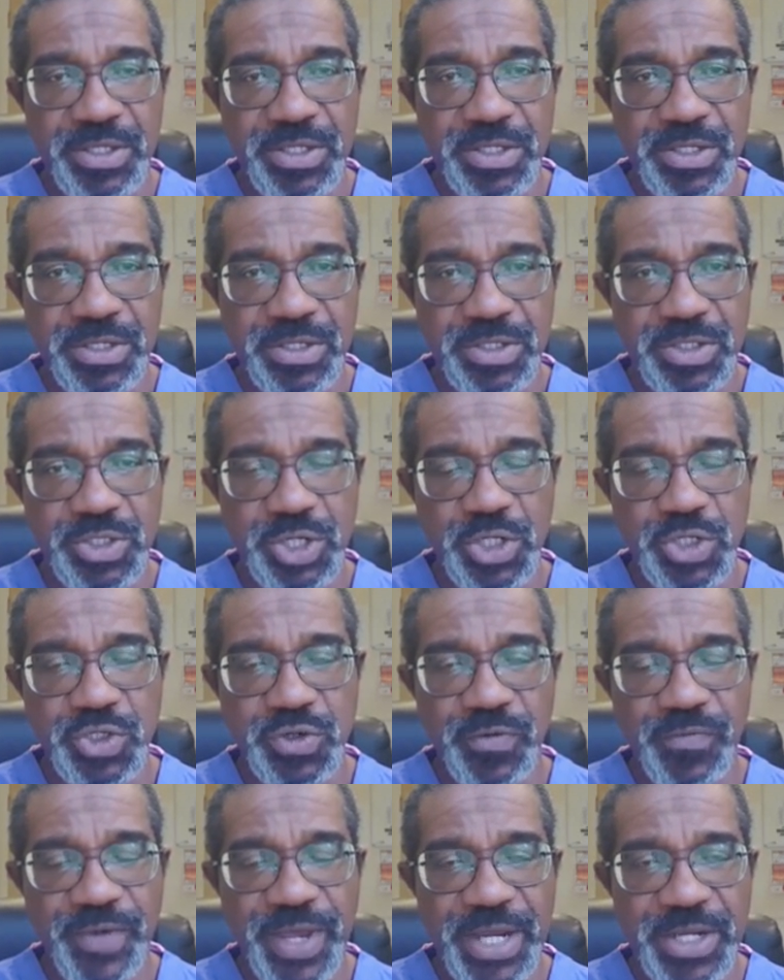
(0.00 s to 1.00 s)
structural
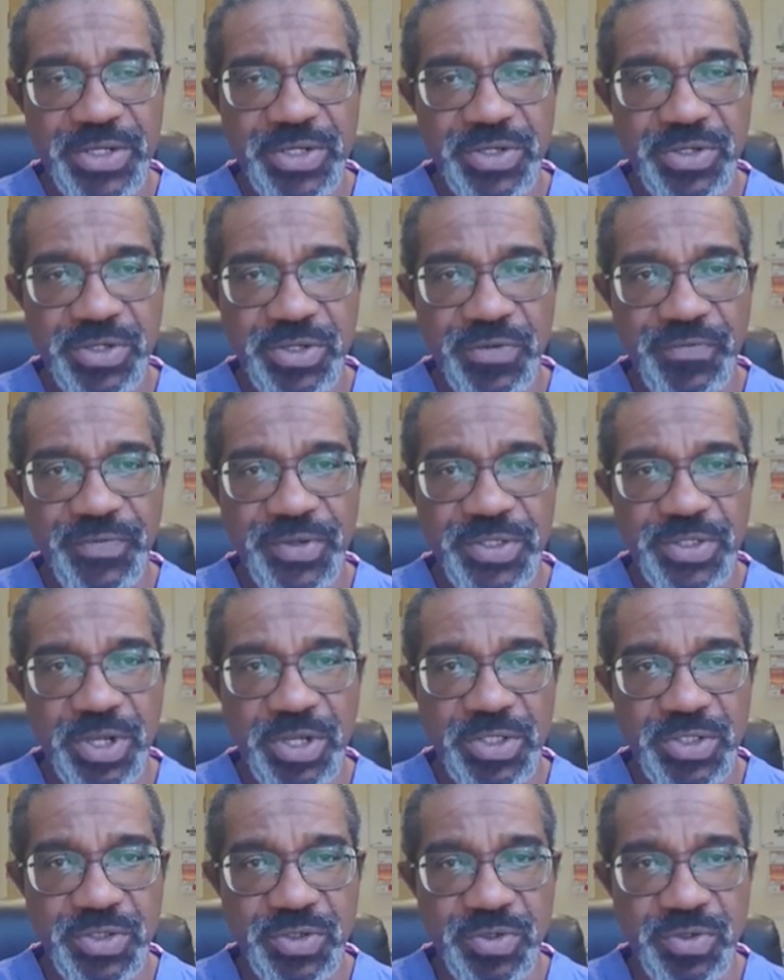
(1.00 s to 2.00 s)
factors or
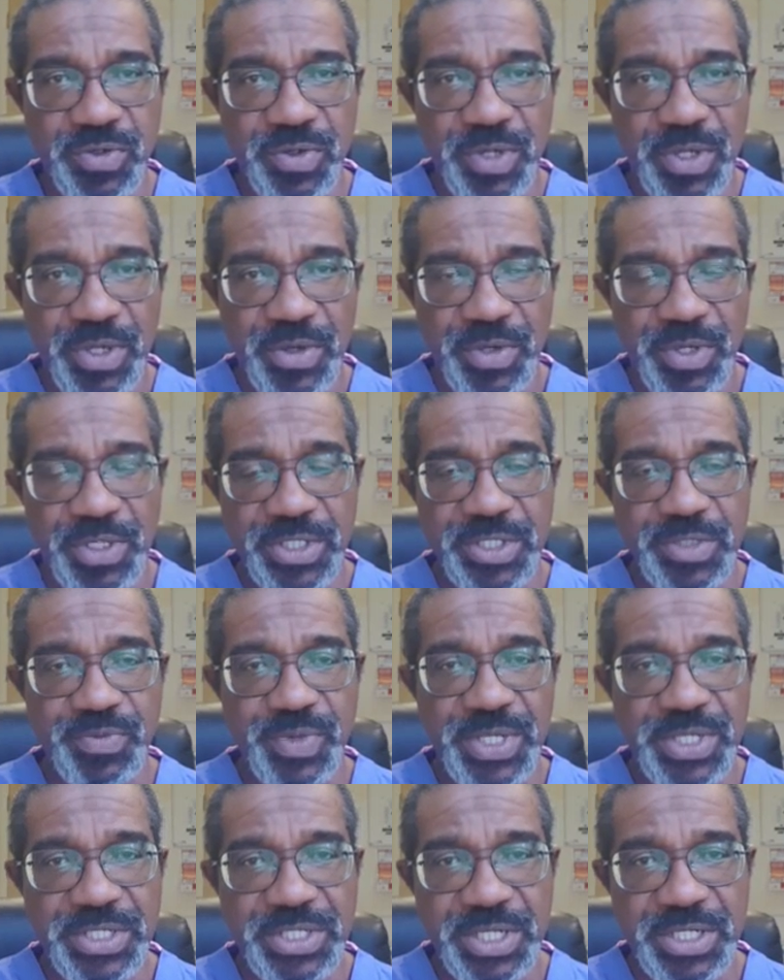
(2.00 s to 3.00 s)
physiological, because it's mainly
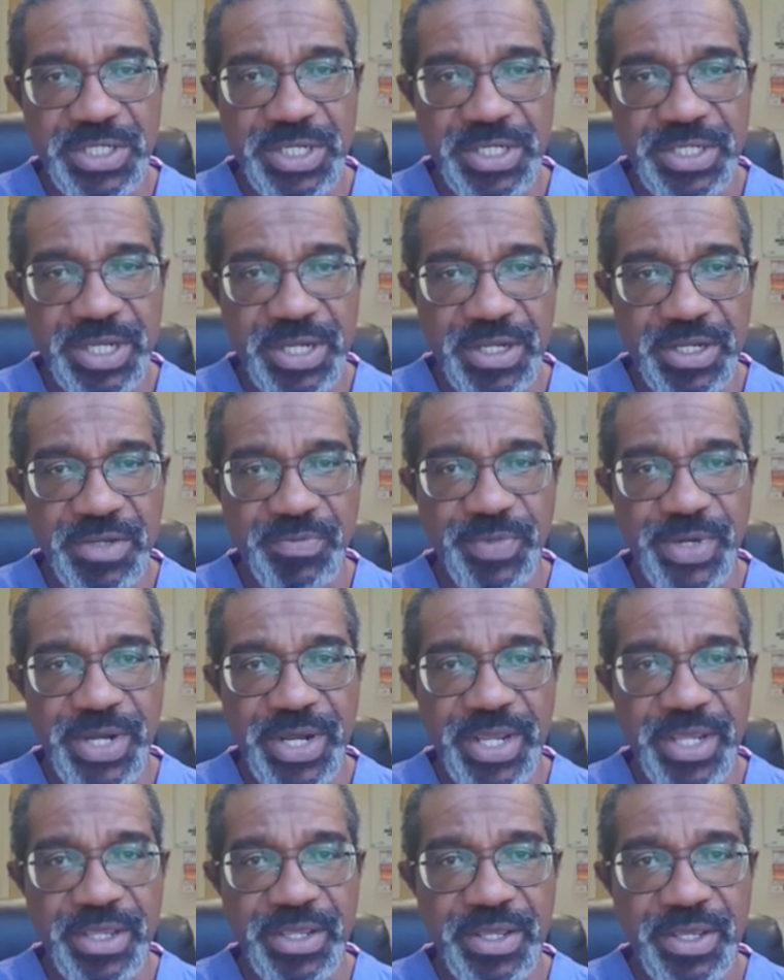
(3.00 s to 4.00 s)
essentially surrounded
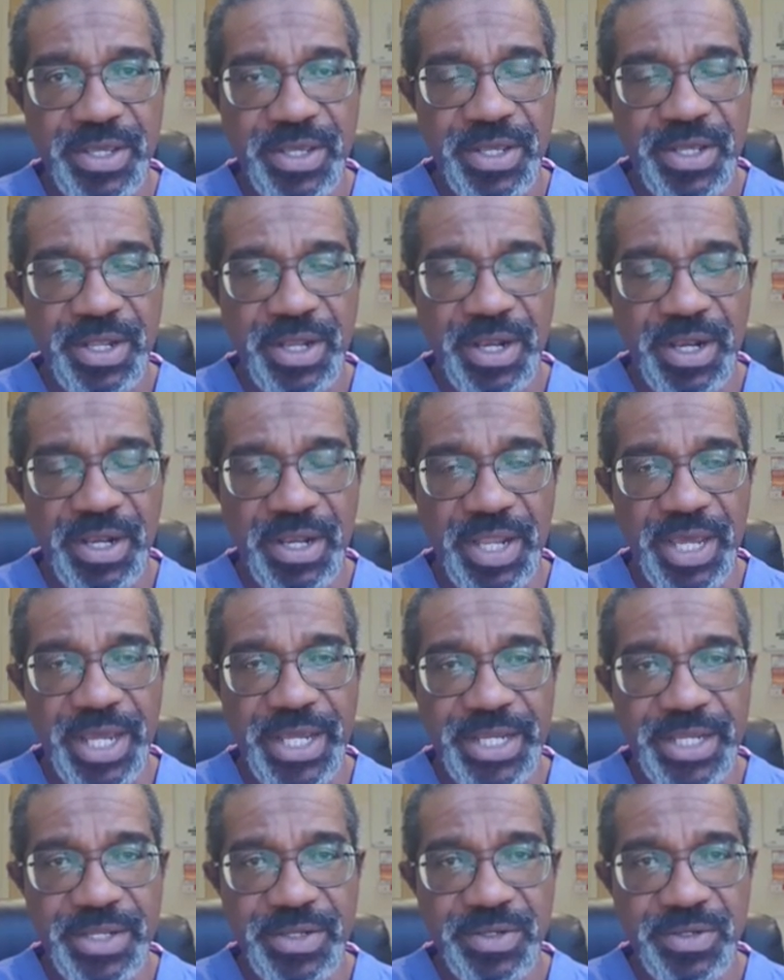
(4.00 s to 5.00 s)
by a
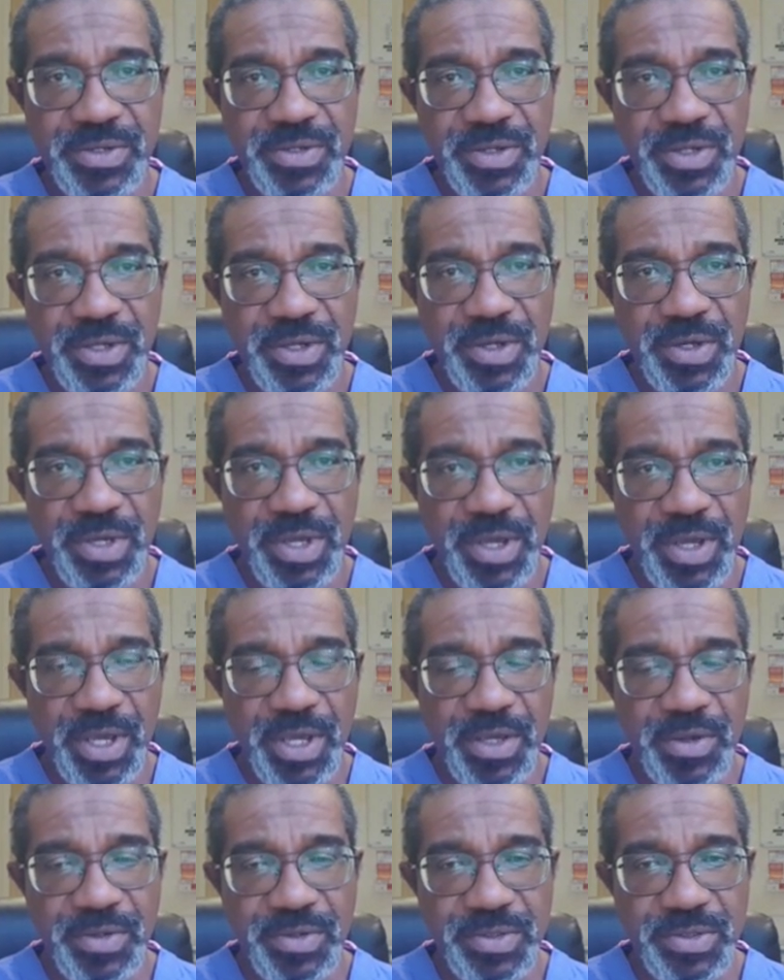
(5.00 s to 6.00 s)
lining,
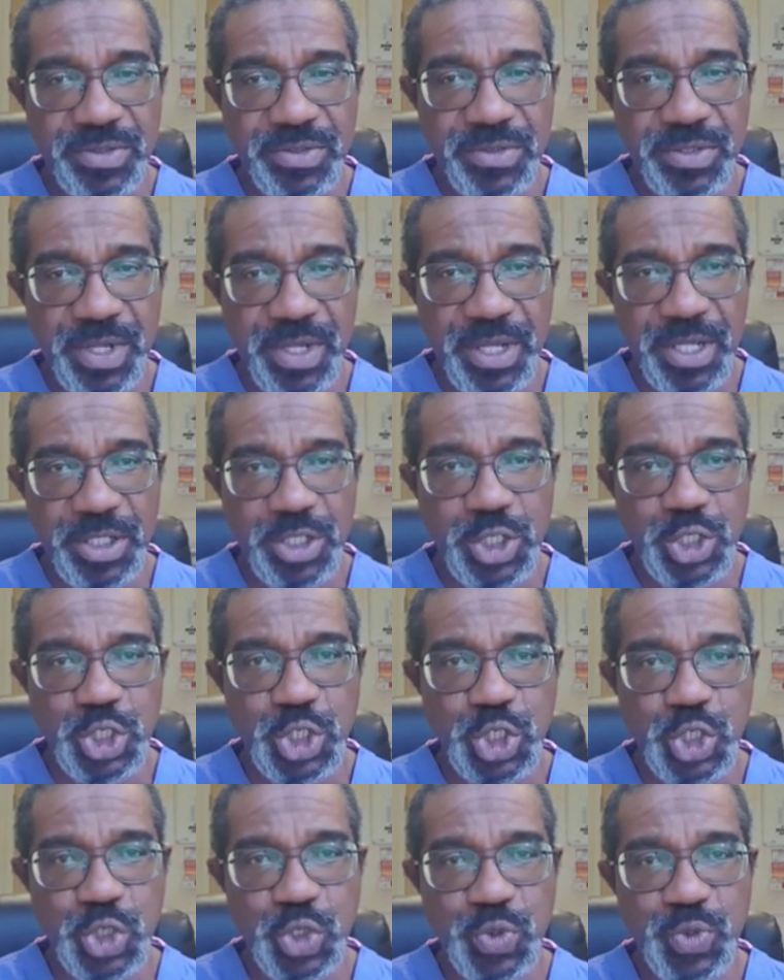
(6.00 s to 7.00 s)

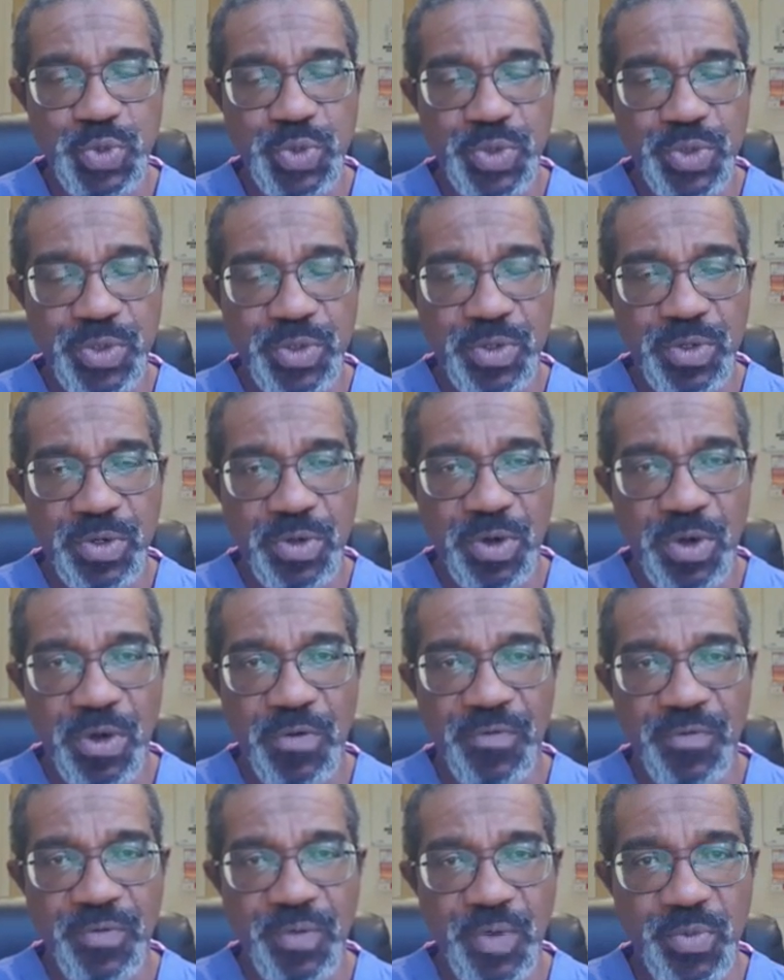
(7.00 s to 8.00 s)
tube
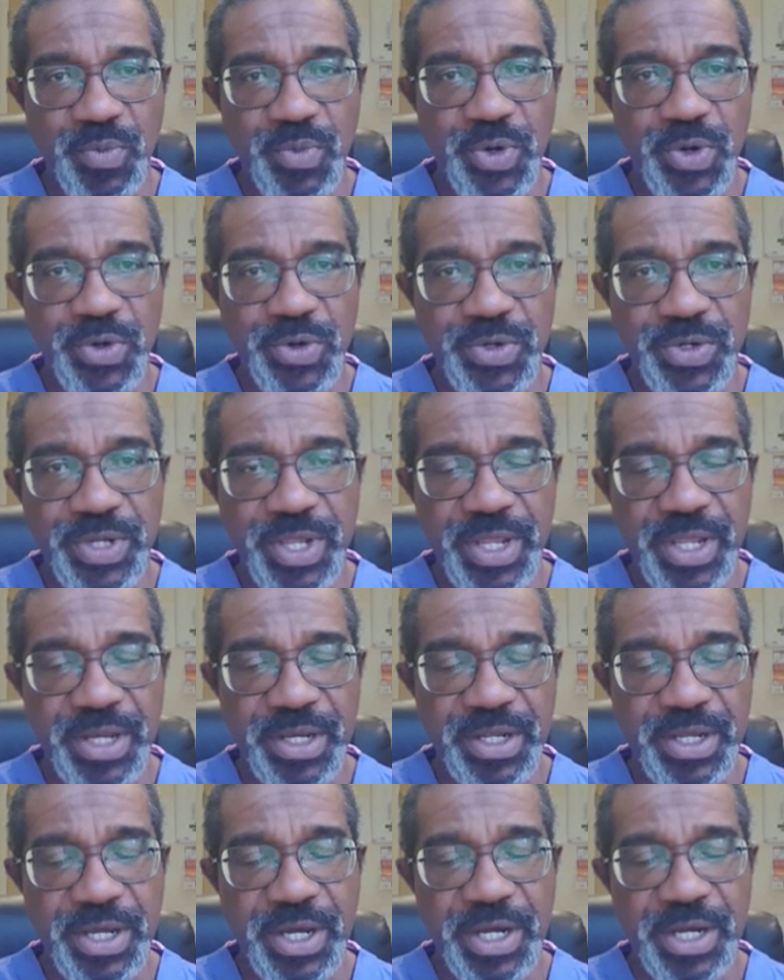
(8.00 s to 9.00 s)
of the bone and
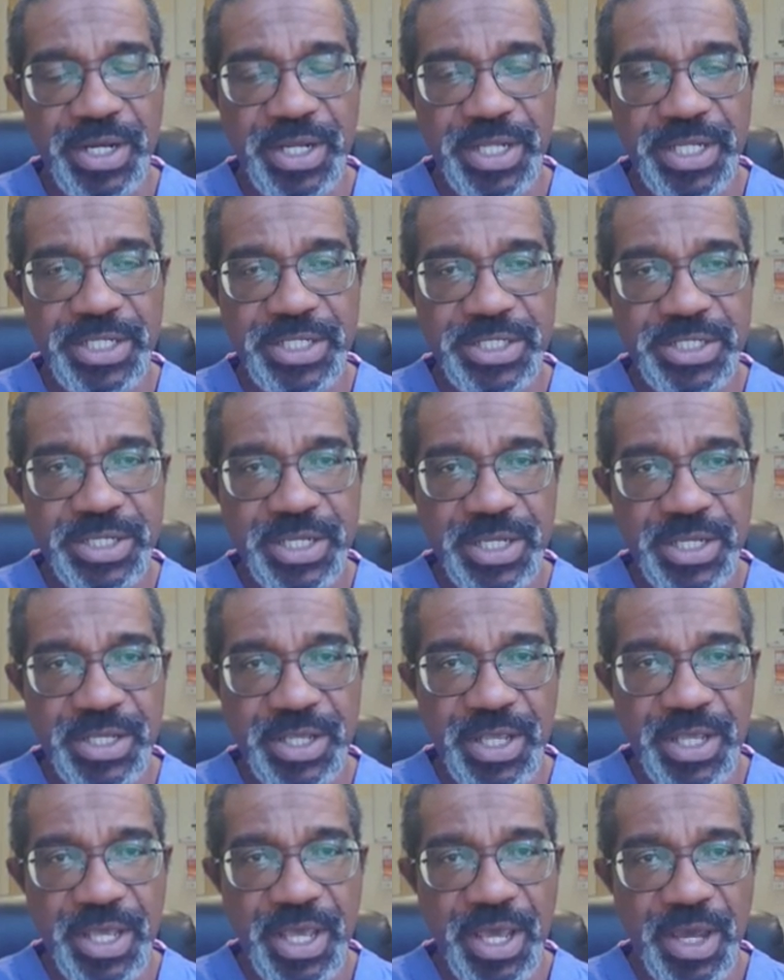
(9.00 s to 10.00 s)
cartilage,
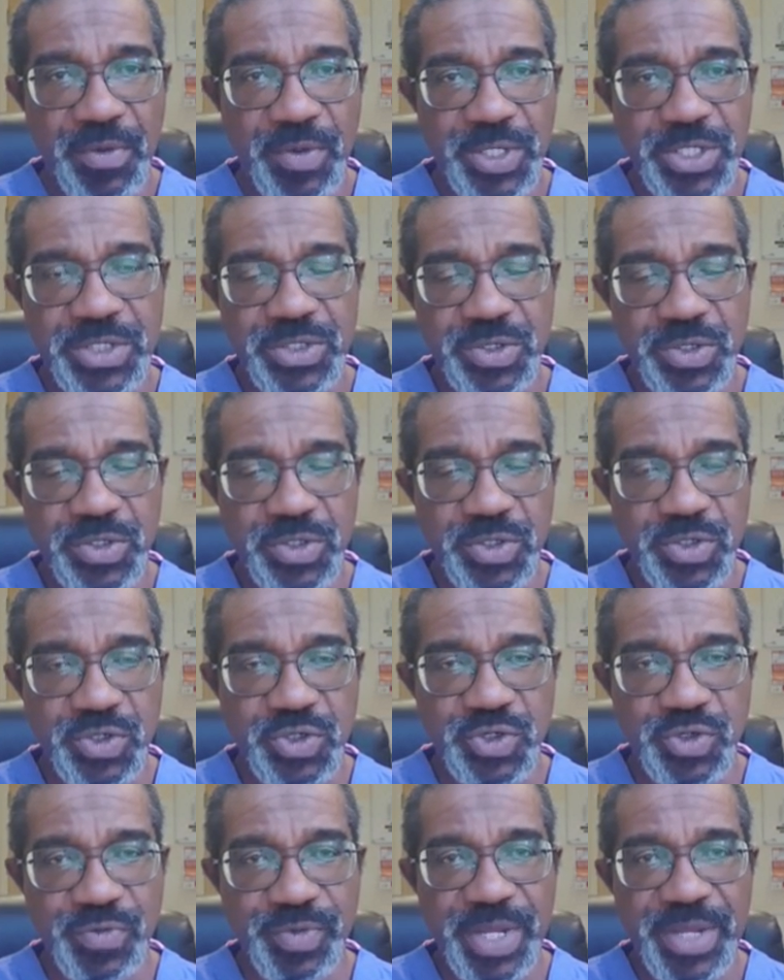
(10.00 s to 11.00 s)
which is also
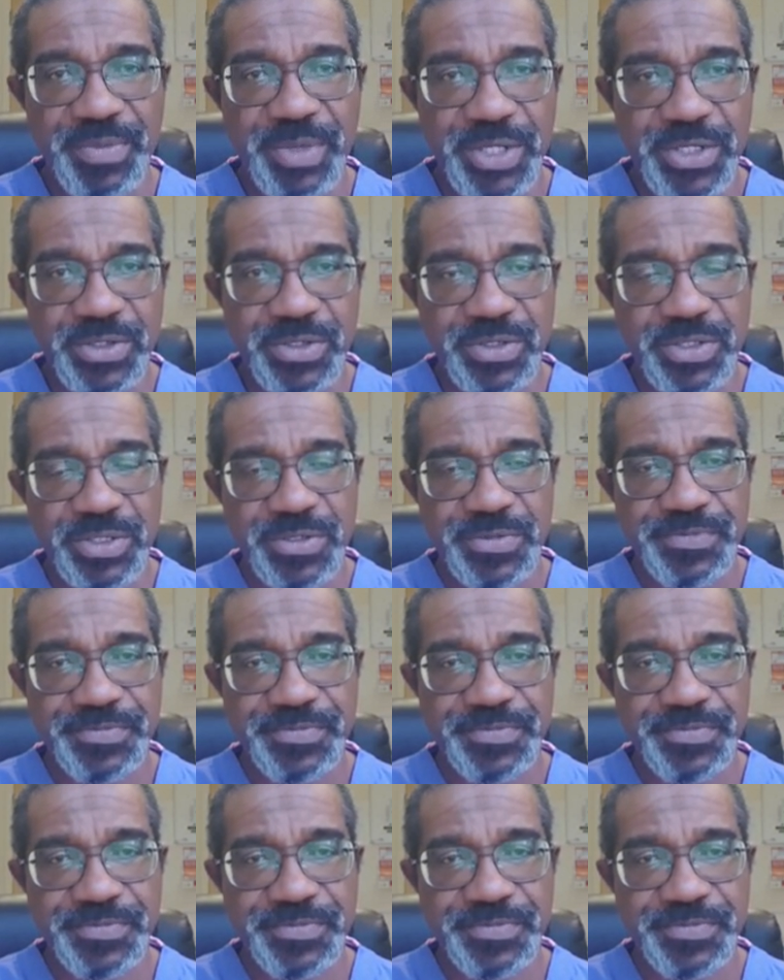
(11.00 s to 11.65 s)
controlled by muscles.